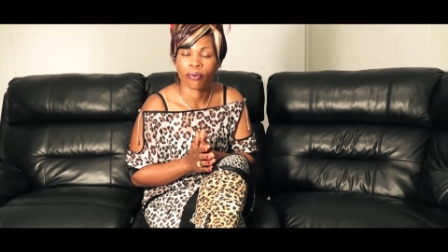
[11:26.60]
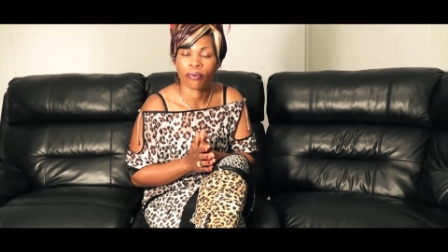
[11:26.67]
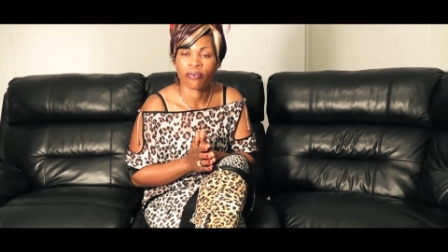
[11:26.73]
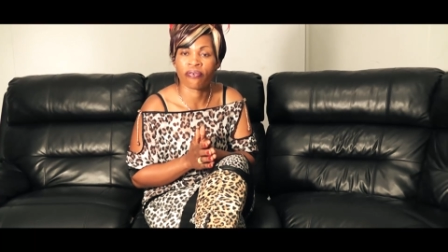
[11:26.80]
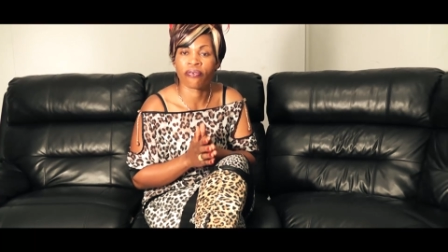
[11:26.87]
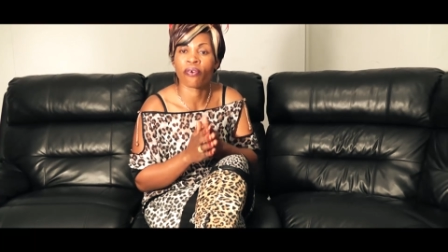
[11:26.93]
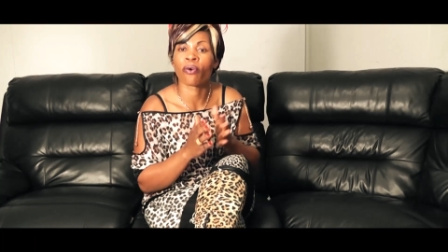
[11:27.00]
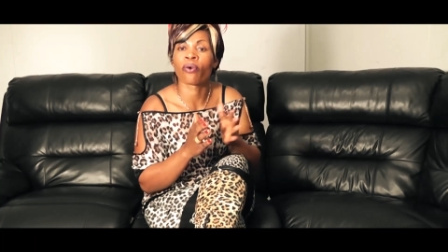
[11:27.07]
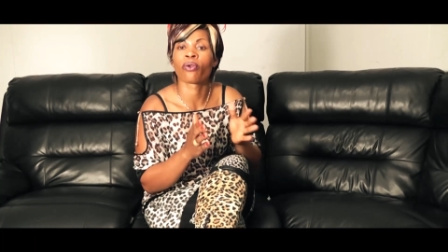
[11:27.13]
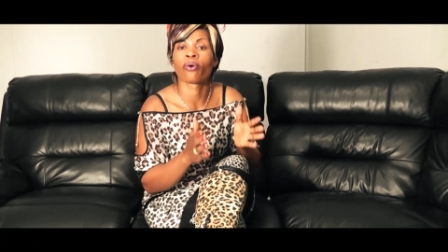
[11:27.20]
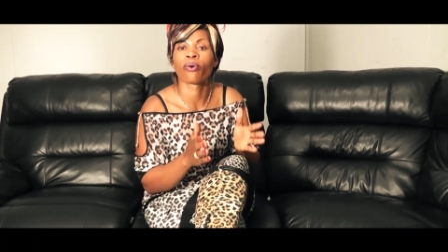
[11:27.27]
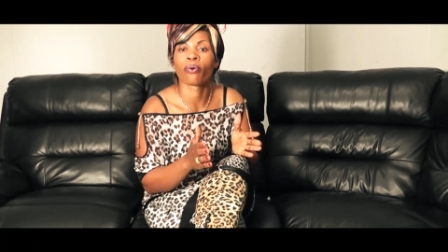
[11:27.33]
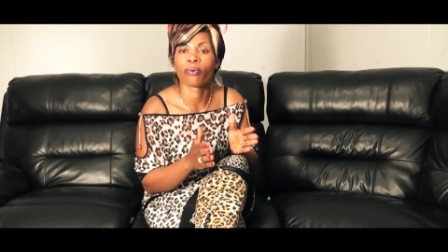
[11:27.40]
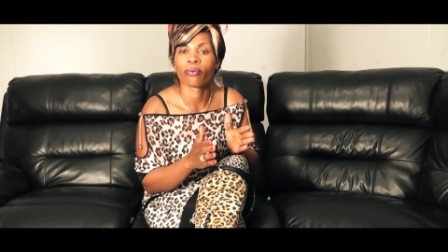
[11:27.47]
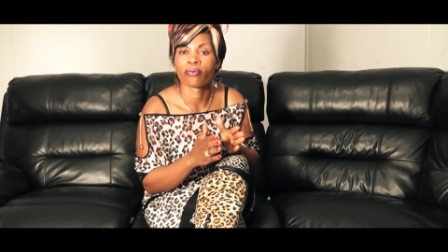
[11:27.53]

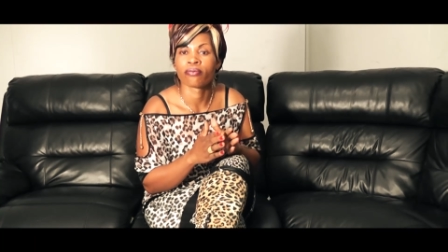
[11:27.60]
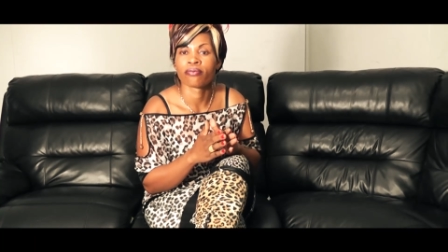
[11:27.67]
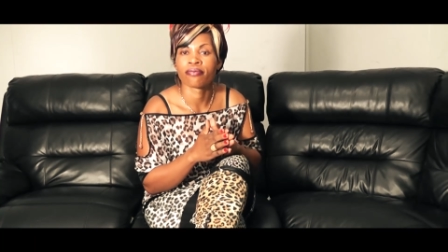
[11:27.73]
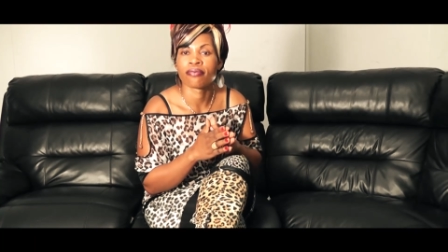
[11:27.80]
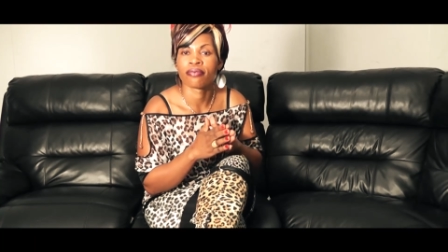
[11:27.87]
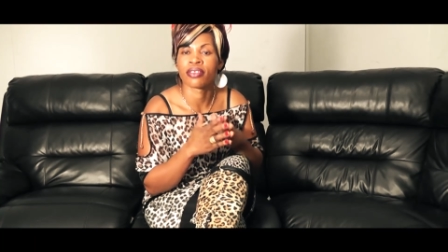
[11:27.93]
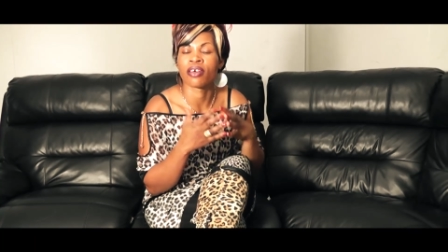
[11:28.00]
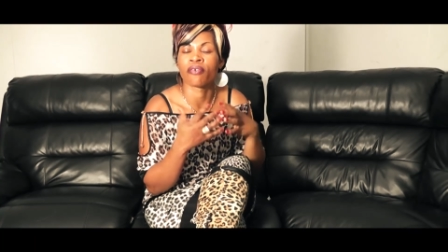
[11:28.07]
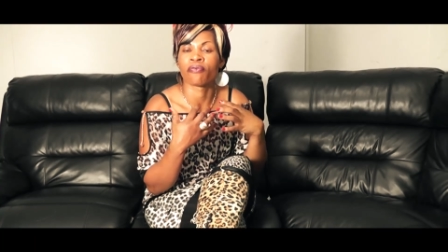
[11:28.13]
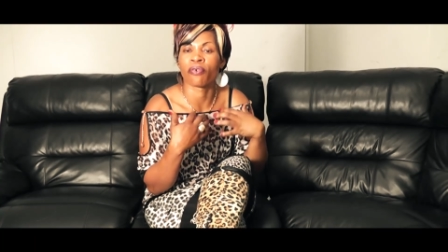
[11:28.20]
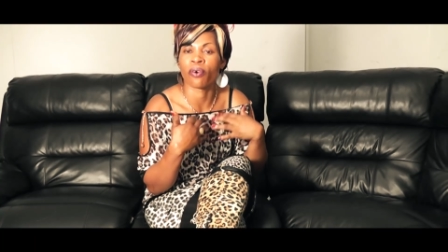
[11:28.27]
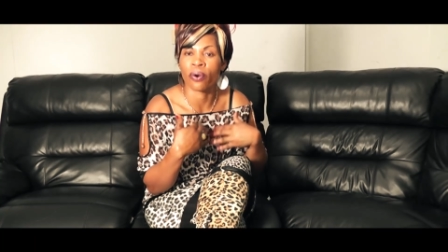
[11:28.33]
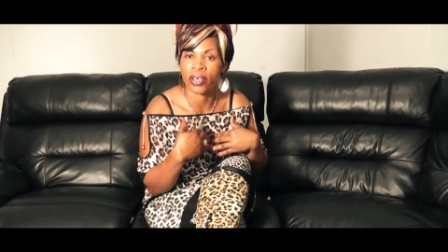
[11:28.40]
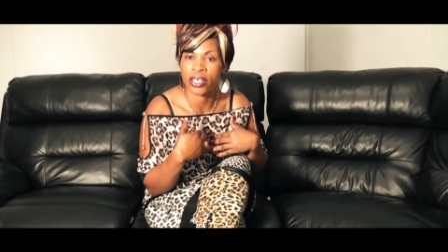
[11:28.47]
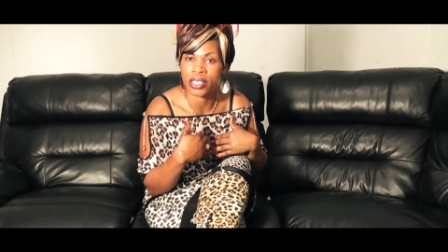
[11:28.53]
follow the
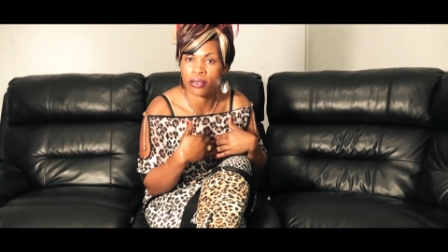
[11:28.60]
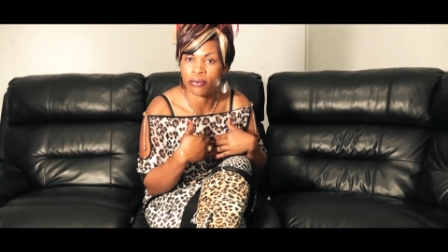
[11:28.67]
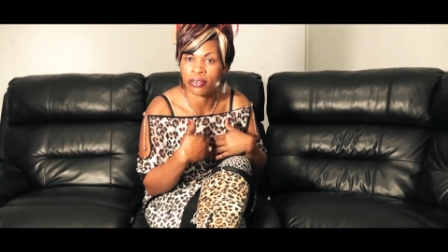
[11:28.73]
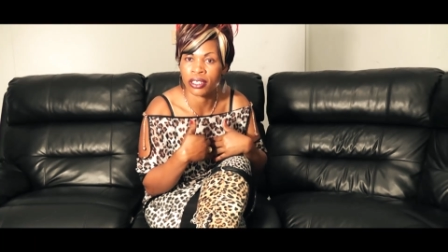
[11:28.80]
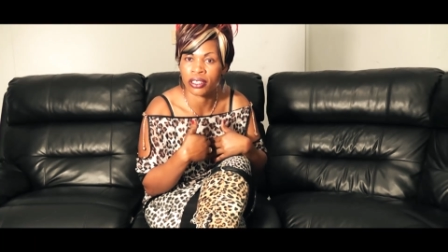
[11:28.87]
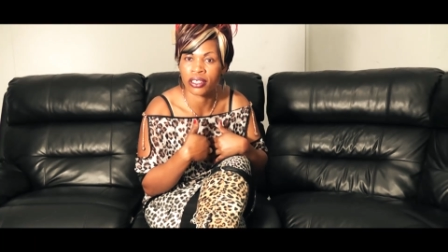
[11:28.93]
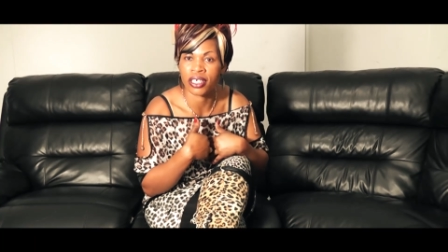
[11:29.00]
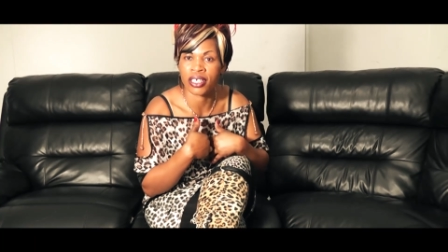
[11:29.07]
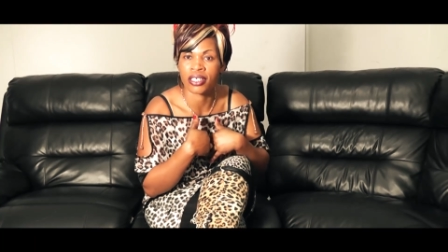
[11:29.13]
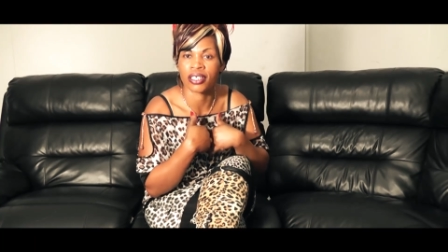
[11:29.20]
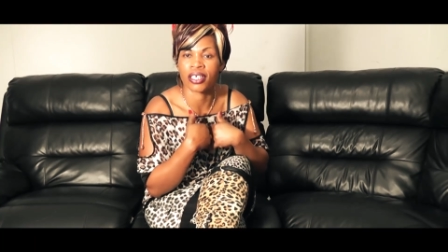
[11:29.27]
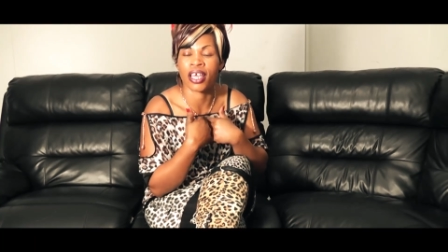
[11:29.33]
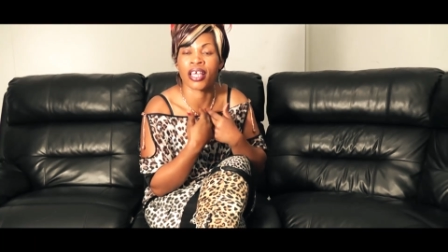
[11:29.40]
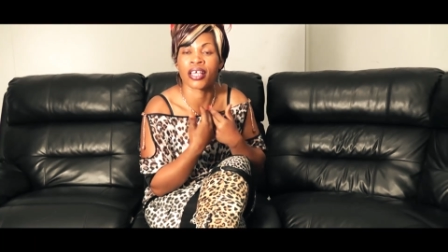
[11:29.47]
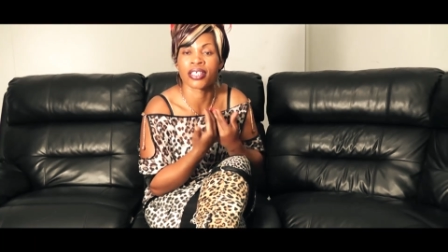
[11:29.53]
voice which
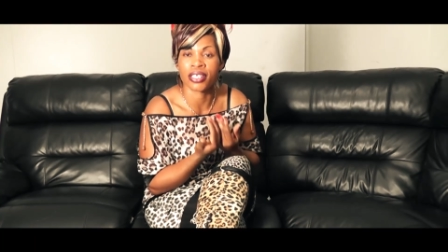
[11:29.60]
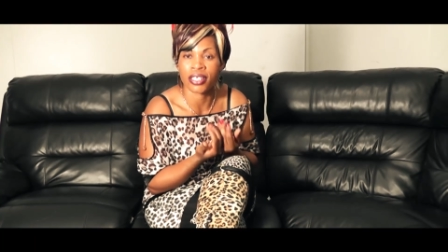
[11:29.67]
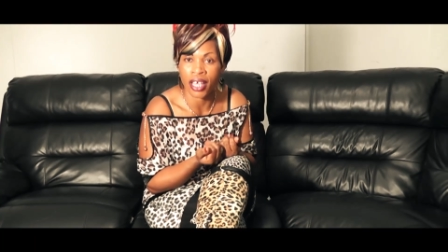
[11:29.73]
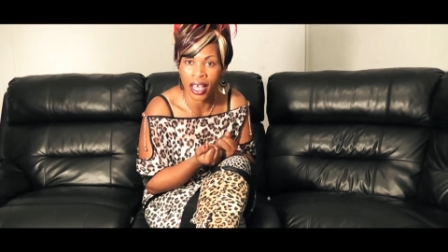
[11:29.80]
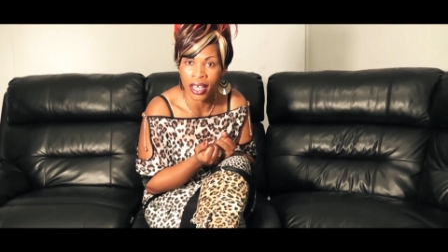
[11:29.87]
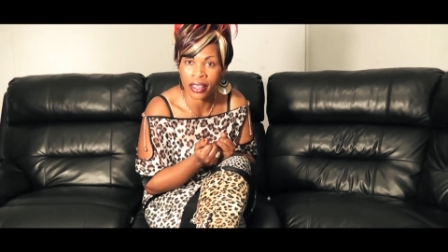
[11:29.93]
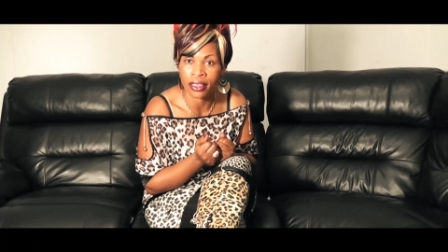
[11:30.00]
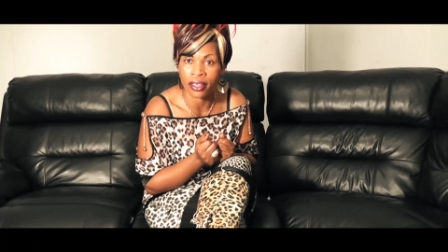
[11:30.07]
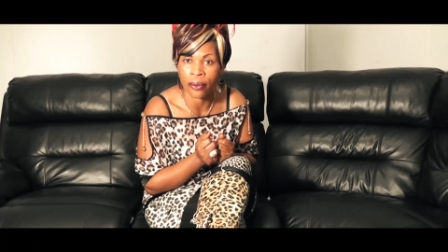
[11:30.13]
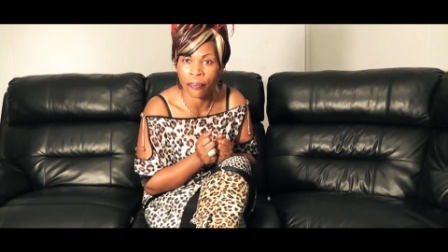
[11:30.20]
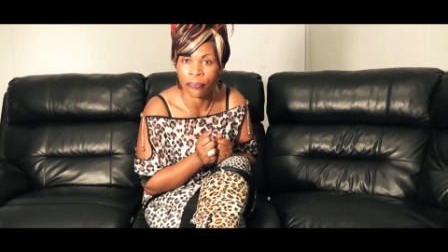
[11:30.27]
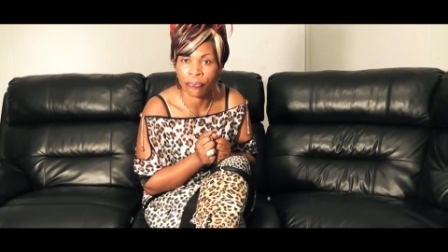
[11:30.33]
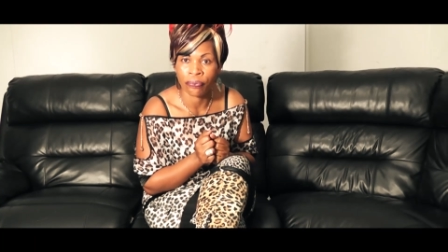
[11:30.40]
is inside them.